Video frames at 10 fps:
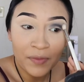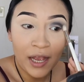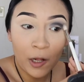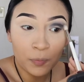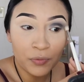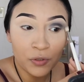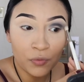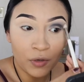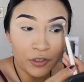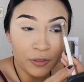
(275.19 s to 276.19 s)
help
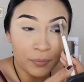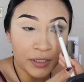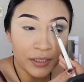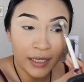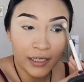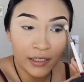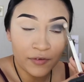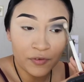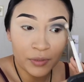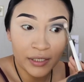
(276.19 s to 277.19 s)
you on your big day,
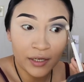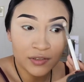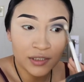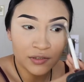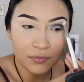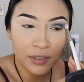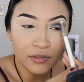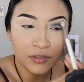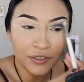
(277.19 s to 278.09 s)
everybody else that's around you,